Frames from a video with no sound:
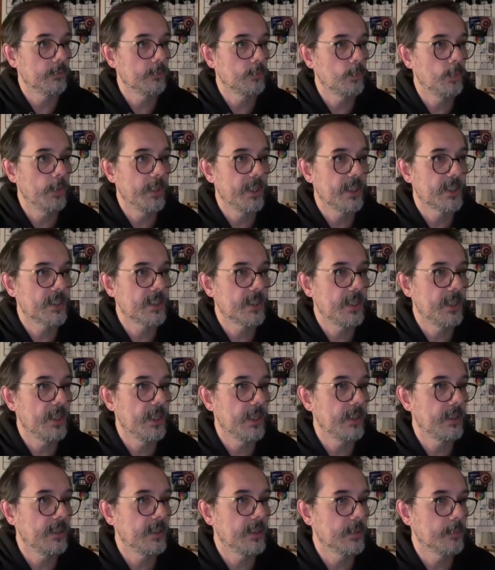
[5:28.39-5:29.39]
tweaks
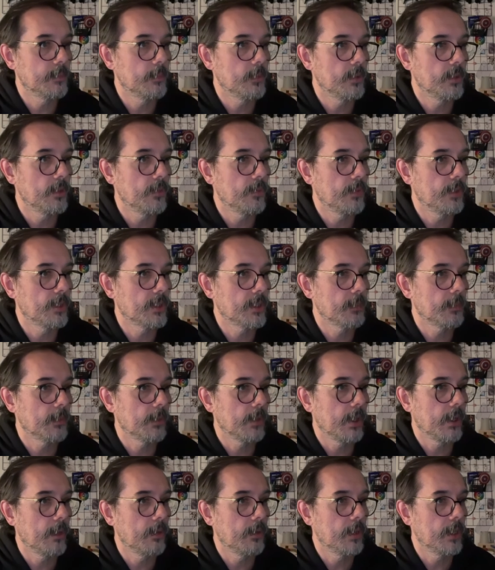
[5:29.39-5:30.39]
here in this model. For
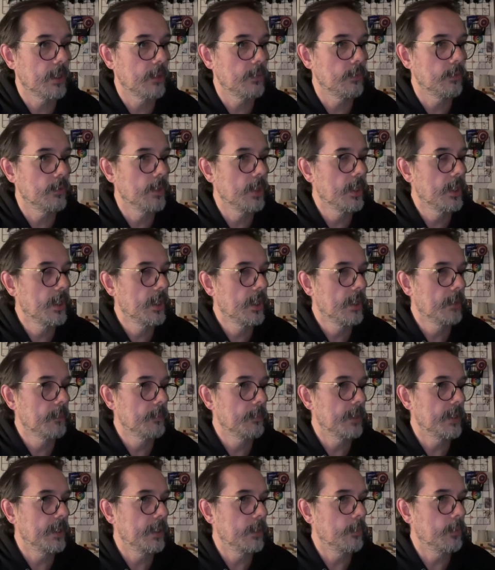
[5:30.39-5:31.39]
example, I'm gonna do
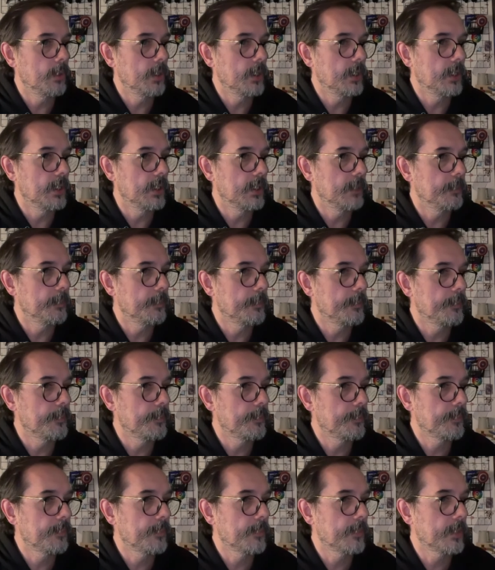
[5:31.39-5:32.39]
very quickly,
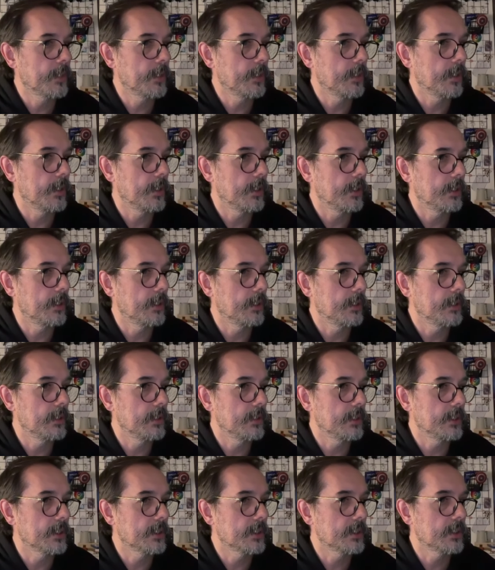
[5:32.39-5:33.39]
again,
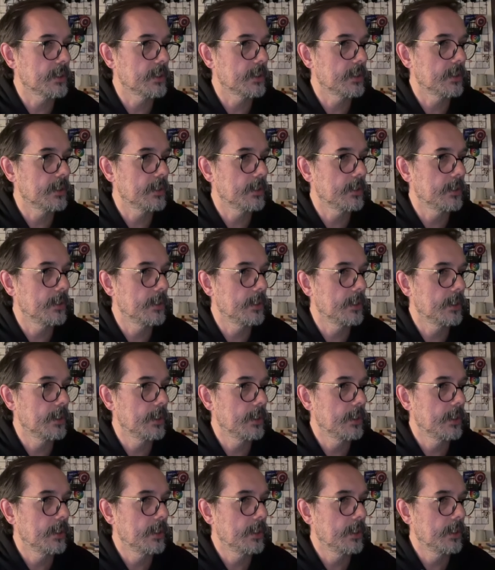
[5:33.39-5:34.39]
just
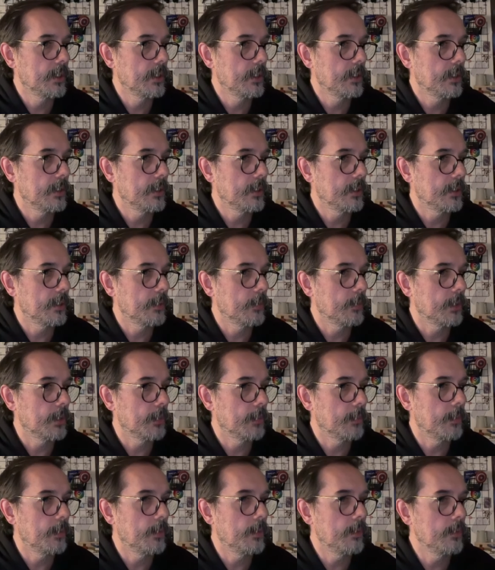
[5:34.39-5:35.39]
a quick
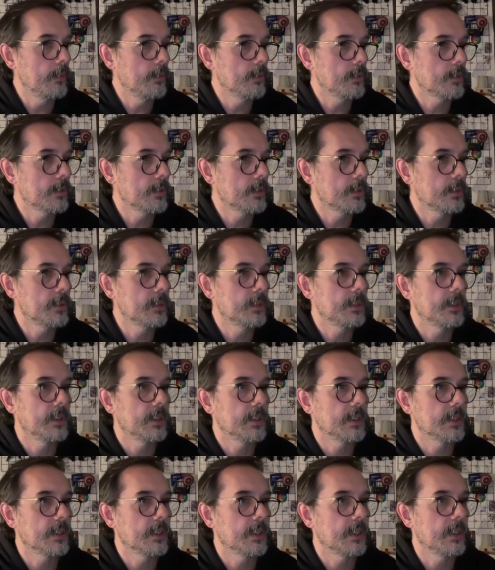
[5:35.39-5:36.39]
pose,
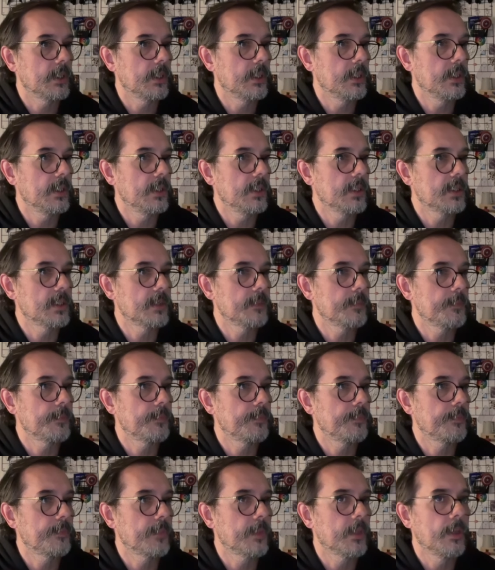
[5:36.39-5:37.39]
just like this.
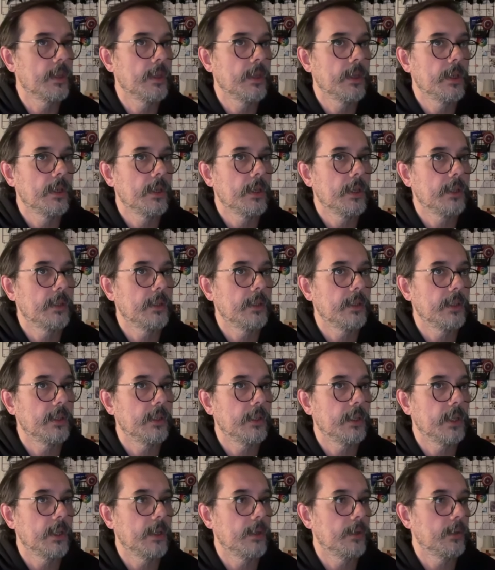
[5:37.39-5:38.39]
And
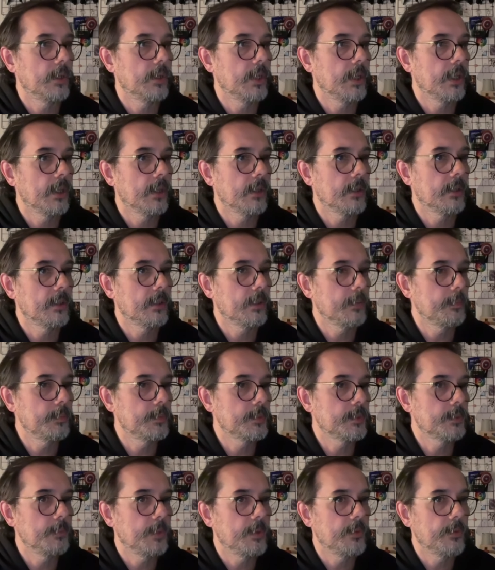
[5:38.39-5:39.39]
then I'm gonna,
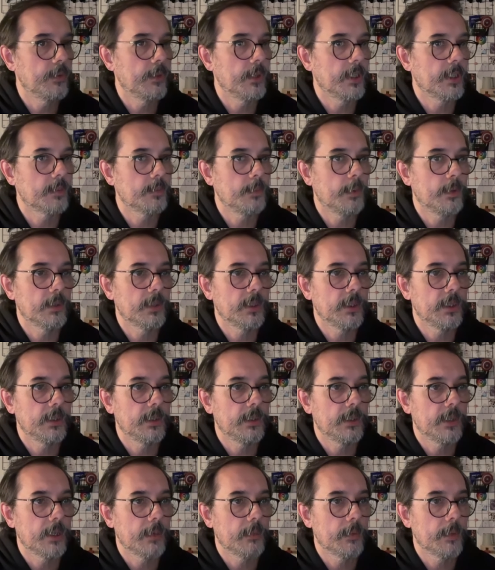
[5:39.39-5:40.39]
oops, before
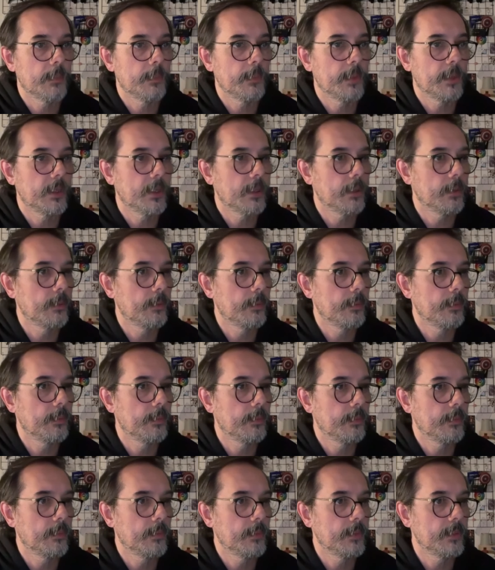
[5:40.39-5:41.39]
exporting, remember,
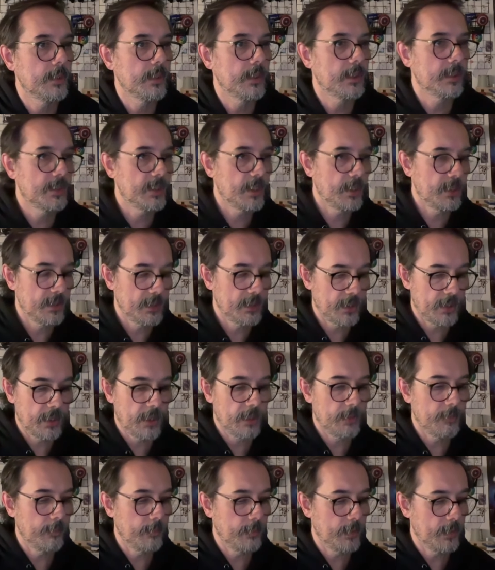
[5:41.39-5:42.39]
change the
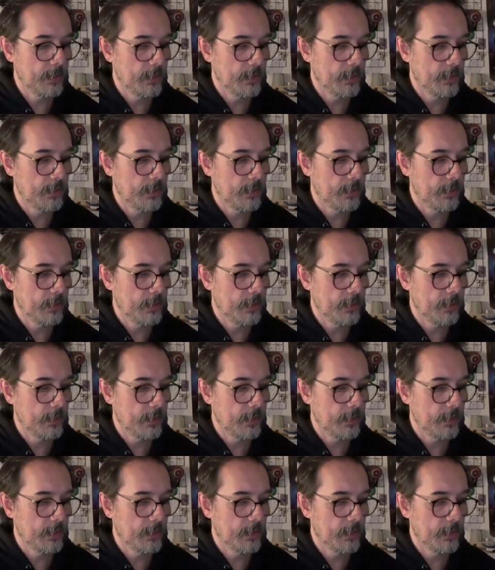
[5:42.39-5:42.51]
name.